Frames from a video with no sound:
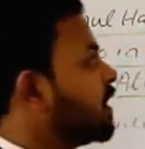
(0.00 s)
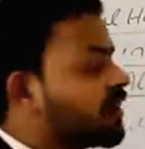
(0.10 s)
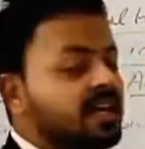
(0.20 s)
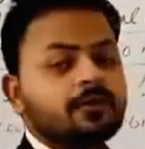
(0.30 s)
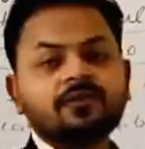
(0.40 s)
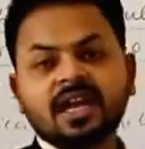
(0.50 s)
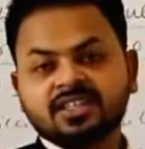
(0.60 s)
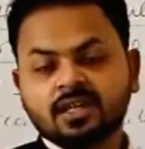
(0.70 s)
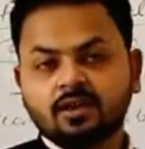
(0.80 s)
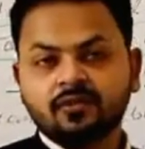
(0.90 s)

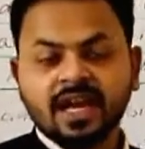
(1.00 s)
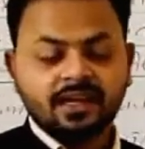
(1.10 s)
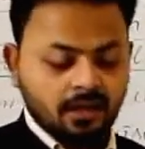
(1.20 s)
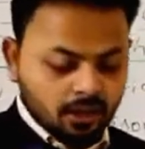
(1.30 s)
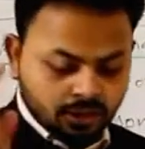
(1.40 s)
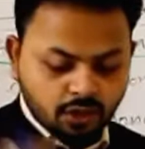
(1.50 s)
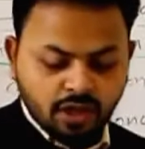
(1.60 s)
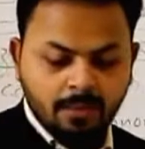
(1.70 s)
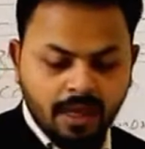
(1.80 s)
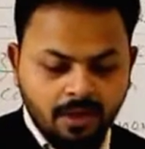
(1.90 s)
reflection of light.
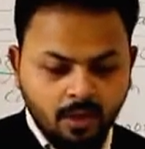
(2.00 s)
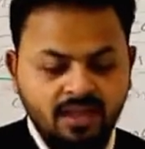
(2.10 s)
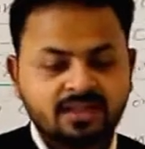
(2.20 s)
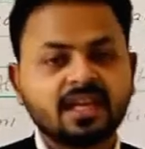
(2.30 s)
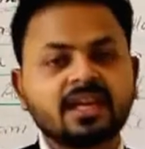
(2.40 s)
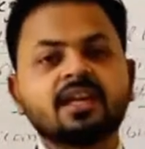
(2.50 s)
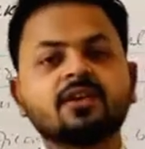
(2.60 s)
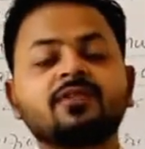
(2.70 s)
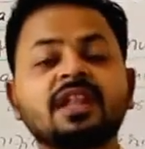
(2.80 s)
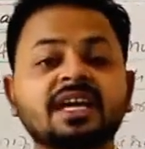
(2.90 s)
Do remember one thing,
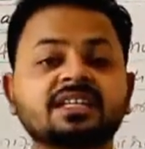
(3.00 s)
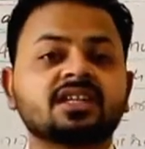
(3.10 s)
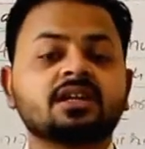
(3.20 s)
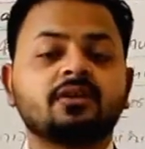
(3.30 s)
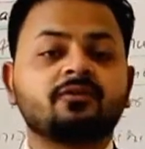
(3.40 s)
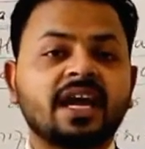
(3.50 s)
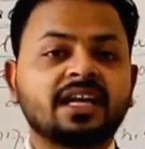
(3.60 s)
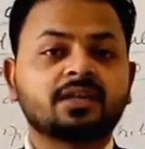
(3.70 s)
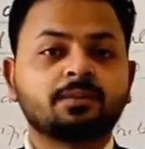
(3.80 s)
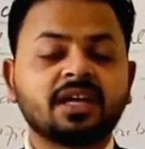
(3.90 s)
reflection of
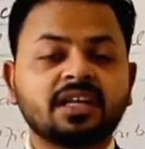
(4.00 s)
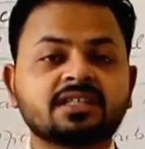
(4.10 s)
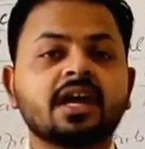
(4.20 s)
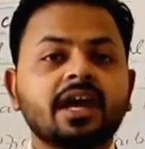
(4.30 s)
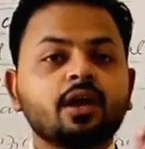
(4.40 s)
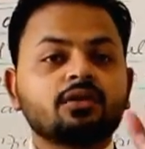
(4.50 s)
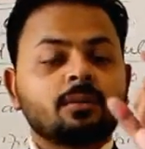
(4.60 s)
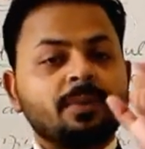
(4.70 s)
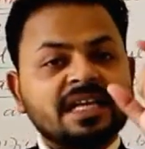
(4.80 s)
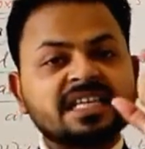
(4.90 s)
light means,
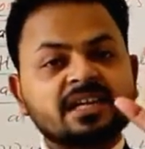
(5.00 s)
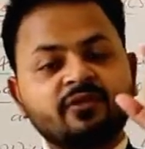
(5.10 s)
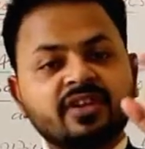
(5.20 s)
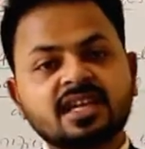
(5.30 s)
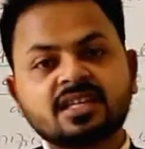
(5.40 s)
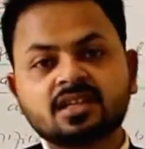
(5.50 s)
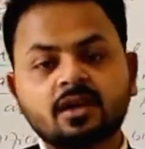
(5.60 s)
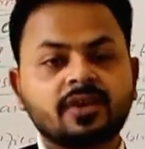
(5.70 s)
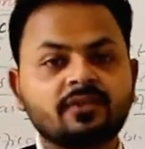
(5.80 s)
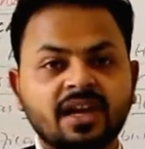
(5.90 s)
the basic physics
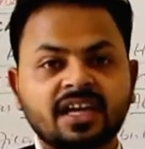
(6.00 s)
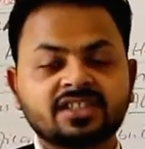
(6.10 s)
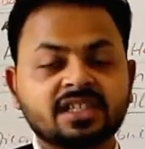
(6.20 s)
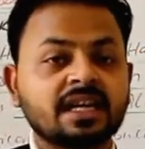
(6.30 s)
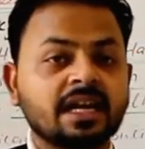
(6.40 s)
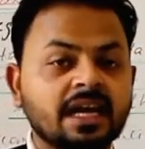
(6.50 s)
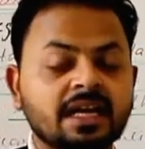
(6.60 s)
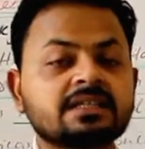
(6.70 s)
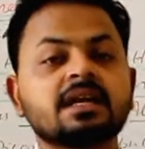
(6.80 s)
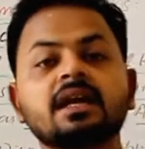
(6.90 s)
of reflection
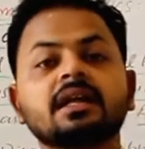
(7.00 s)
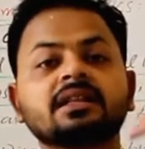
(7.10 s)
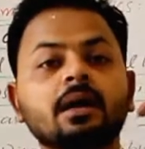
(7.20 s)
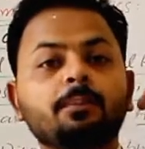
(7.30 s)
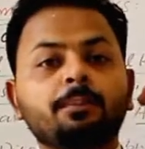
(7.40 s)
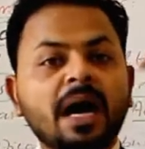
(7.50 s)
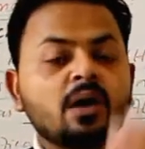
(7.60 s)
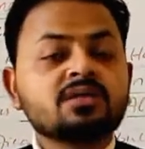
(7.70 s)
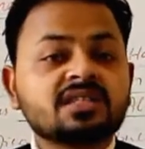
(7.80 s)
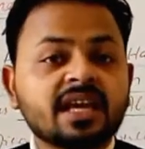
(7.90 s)
is the
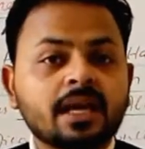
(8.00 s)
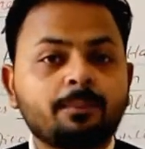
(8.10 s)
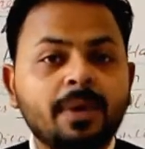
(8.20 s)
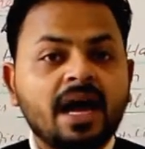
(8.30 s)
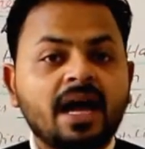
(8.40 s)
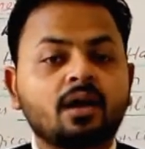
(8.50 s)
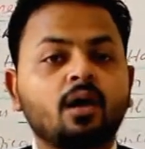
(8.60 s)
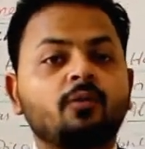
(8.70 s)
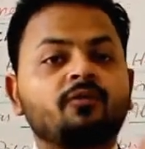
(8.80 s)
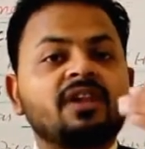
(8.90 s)
bouncing
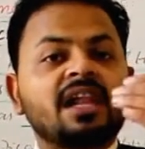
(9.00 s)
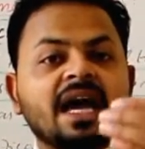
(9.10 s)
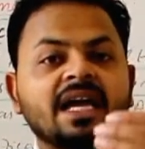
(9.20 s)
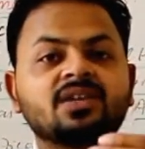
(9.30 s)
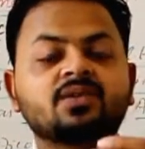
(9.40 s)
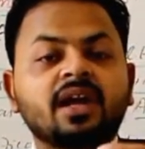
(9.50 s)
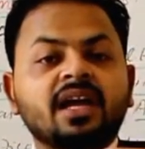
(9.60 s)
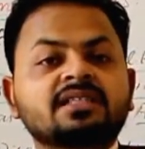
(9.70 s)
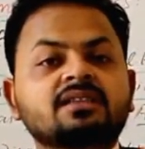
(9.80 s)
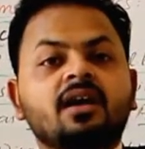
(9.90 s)
back of light
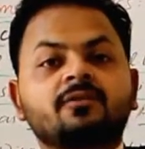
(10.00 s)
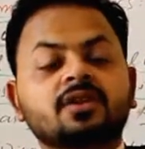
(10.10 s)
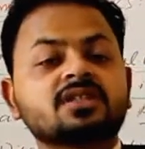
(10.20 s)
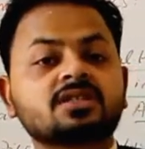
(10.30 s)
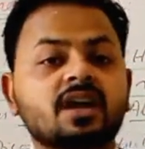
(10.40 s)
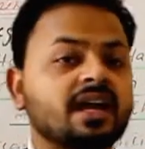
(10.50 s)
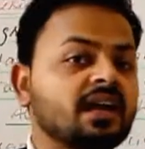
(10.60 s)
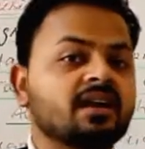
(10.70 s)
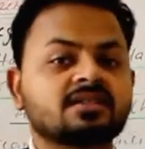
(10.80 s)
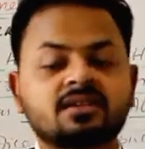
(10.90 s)
rays after
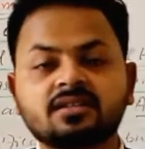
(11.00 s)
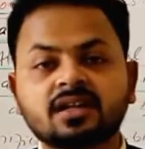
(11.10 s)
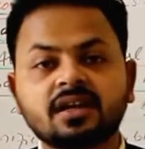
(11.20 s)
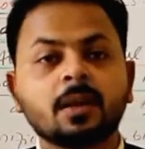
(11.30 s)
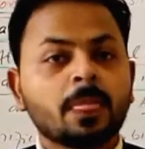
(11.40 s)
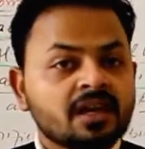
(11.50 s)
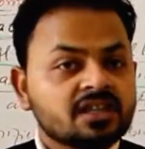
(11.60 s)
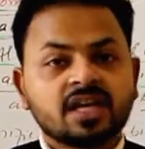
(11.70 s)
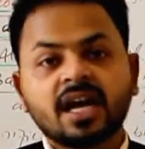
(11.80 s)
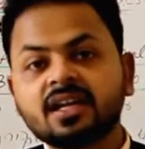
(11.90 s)
striking a certain
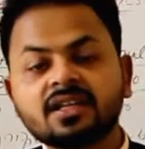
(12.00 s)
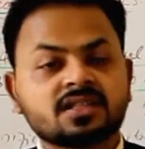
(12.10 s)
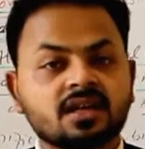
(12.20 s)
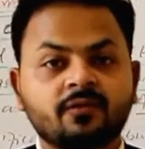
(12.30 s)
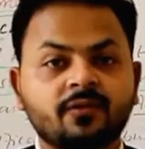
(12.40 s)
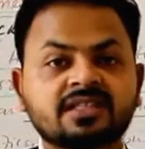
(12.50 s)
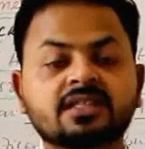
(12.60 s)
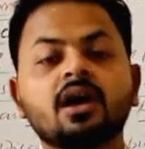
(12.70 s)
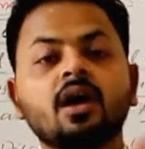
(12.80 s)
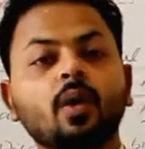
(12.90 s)
shiny
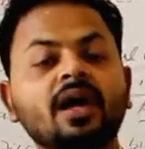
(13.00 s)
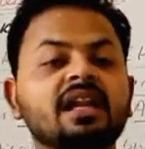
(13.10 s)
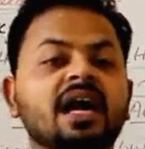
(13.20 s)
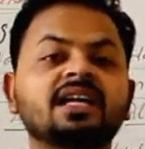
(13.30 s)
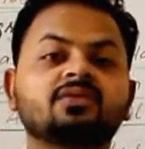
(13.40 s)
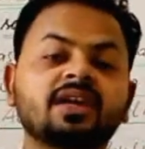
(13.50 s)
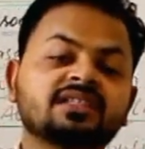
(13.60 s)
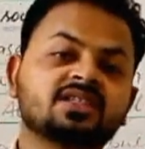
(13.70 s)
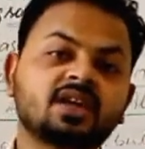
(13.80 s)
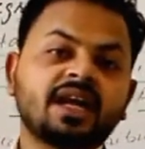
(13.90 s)
surface. When light
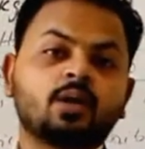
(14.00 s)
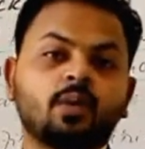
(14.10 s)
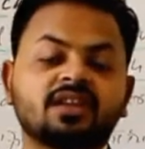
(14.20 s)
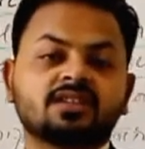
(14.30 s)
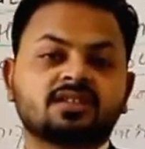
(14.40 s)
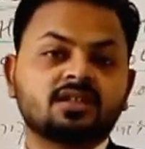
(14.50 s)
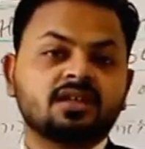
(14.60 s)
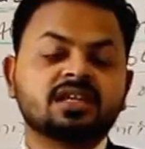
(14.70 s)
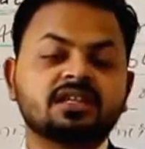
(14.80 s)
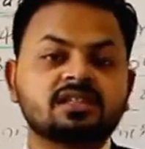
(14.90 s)
rays strike with
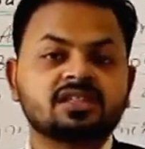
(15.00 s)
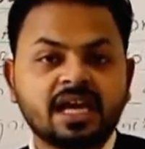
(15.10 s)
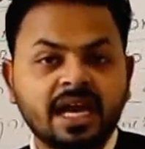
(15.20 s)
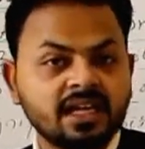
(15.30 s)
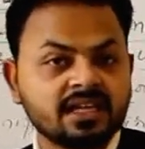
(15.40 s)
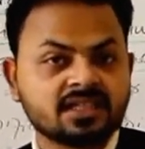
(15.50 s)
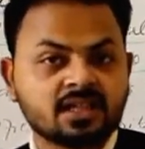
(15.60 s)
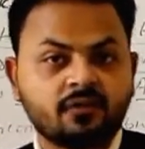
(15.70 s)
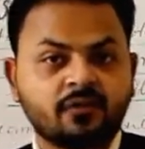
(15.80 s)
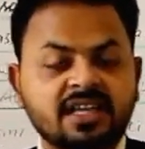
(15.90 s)
certain shiny
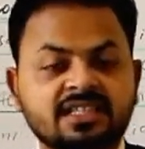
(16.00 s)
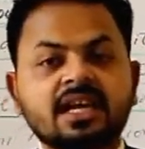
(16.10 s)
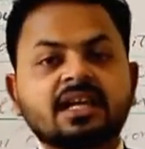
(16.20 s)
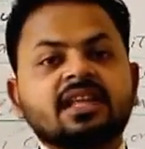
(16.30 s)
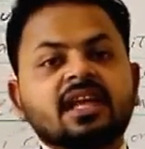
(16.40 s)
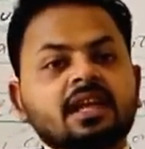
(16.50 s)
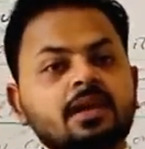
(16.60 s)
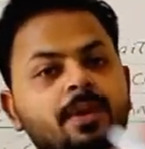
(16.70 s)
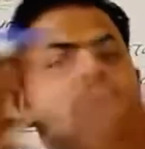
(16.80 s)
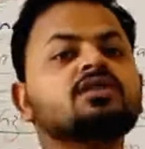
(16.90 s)
surface, they
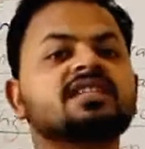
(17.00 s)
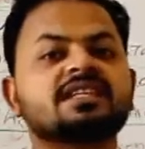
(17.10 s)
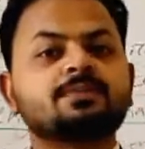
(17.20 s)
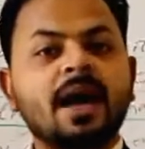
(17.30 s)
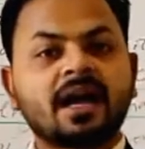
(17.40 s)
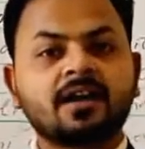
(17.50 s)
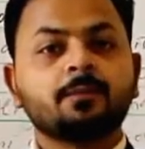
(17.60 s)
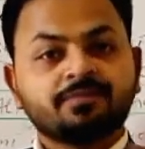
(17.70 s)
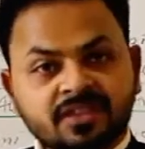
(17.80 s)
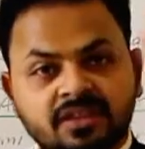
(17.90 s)
rebounces back.